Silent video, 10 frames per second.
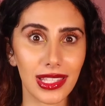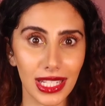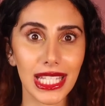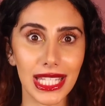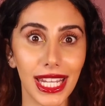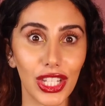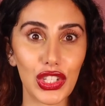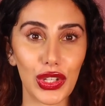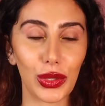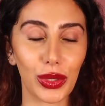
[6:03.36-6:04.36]
16
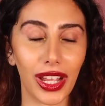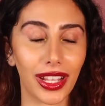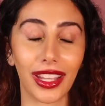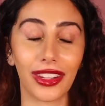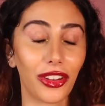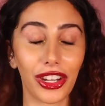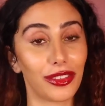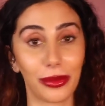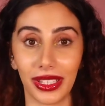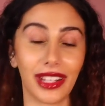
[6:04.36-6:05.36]
years old, I cannot
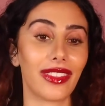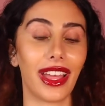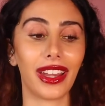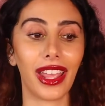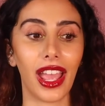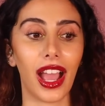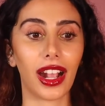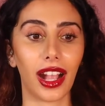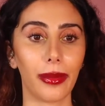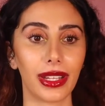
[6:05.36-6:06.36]
even believe that, are
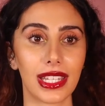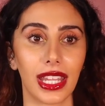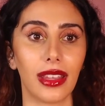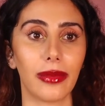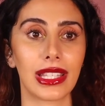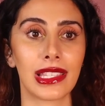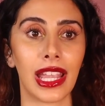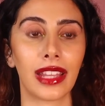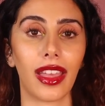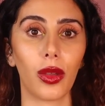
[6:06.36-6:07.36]
coming to him and
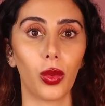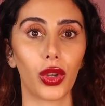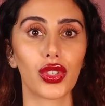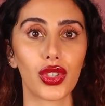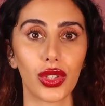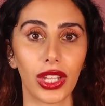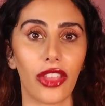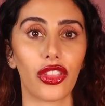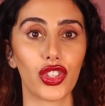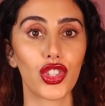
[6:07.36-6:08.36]
saying they want to
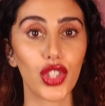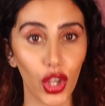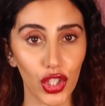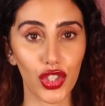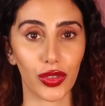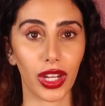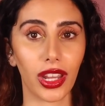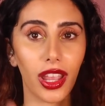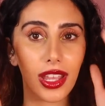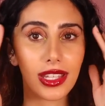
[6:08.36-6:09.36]
get the
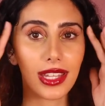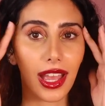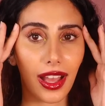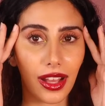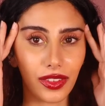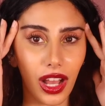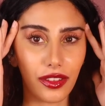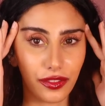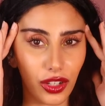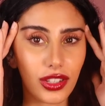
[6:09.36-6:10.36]
surgery to have a
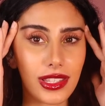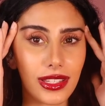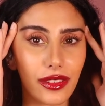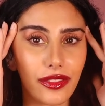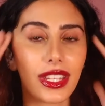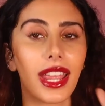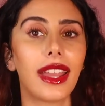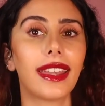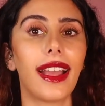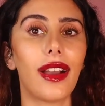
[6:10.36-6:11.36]
fox lift.
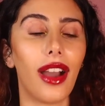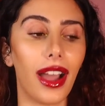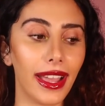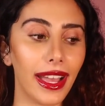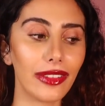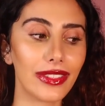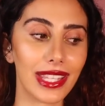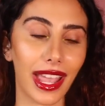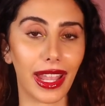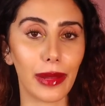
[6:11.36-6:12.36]
Now I have
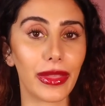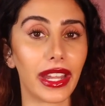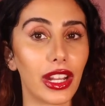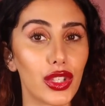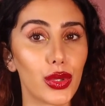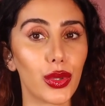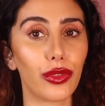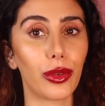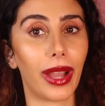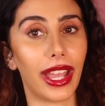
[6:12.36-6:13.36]
tape that I do
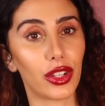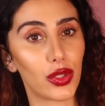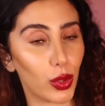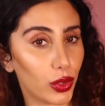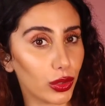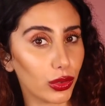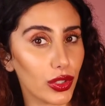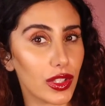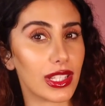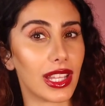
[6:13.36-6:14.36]
for my editorial
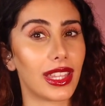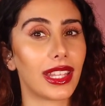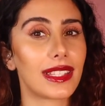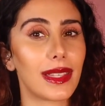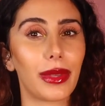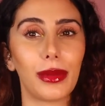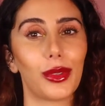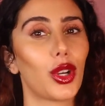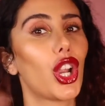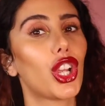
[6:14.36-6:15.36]
looks because I think it's a bit
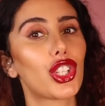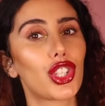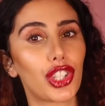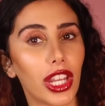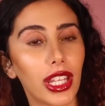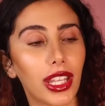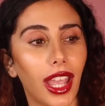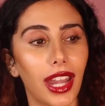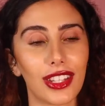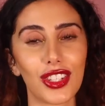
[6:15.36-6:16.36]
more chic
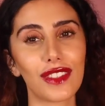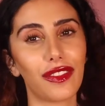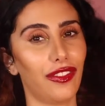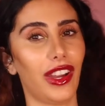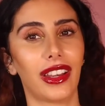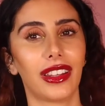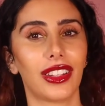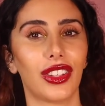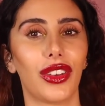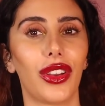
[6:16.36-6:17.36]
and it's just fun,
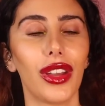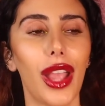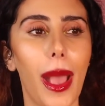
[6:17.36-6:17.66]
you know.